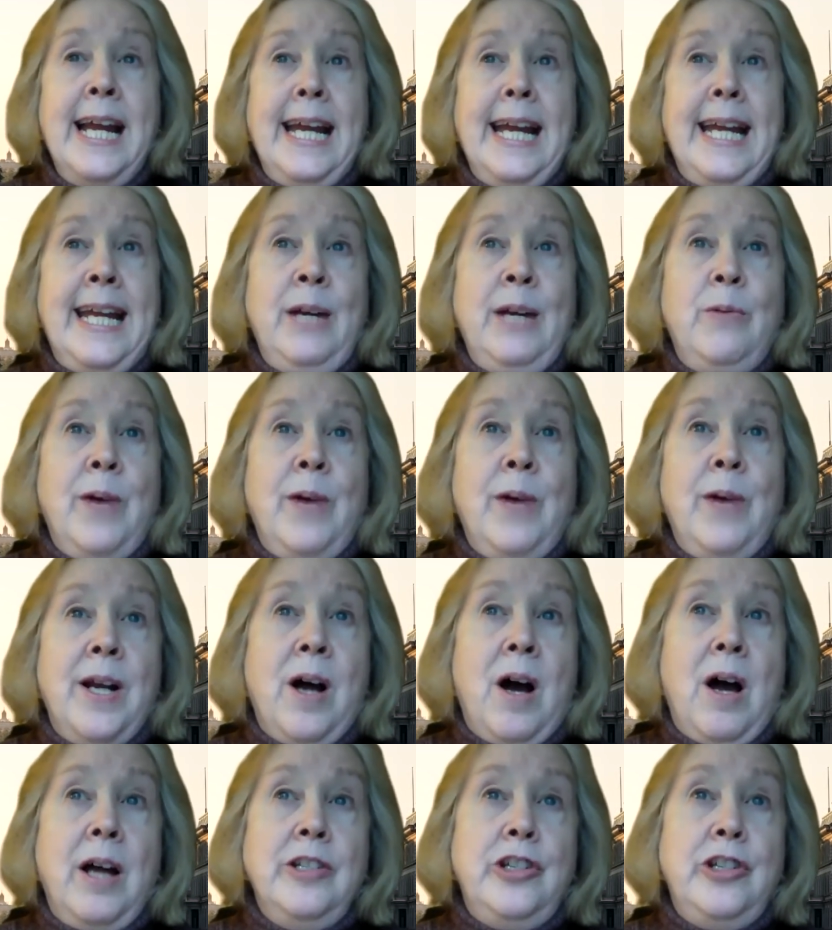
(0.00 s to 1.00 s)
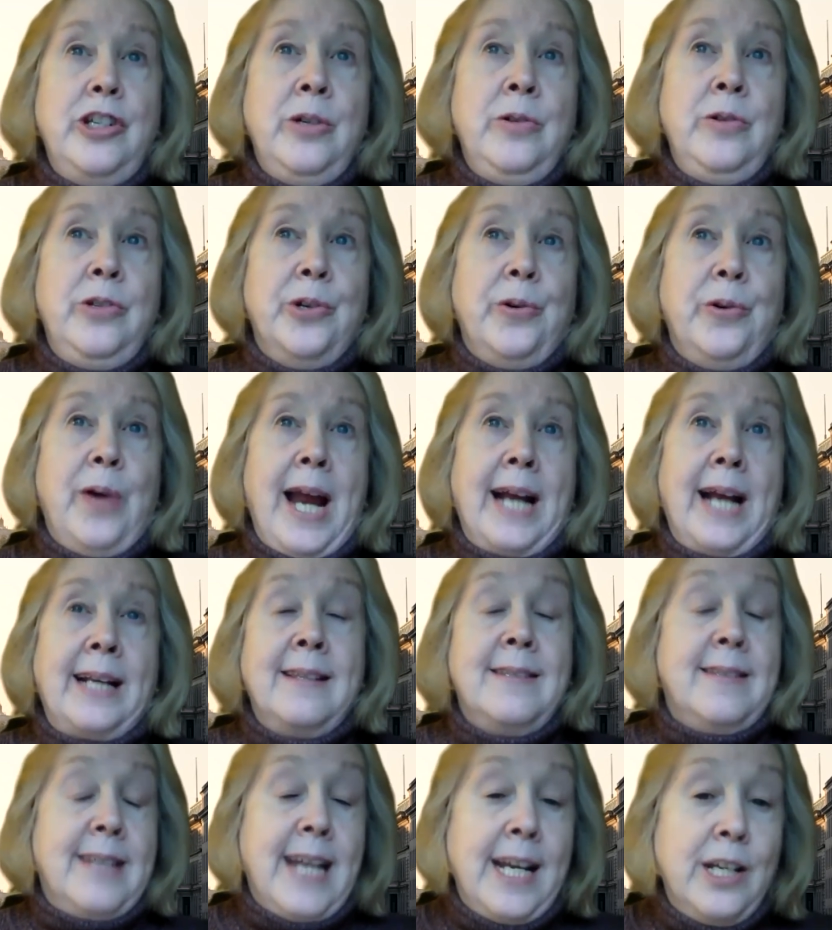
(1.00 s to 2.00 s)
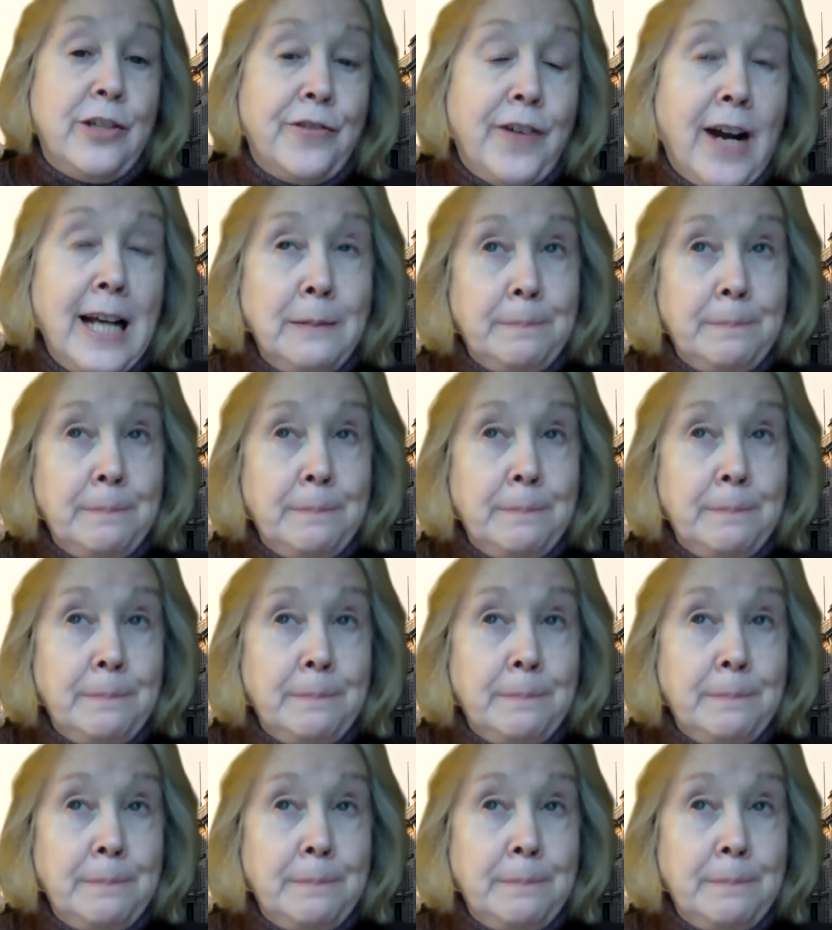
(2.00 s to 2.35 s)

He went on to direct Stage Fright,